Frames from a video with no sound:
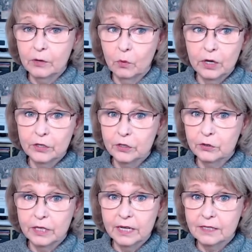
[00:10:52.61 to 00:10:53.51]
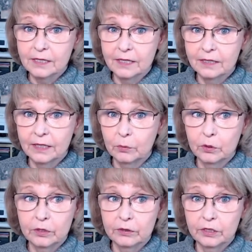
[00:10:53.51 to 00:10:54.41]
1 or 2 days that
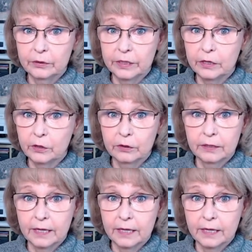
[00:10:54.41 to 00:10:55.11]
were, either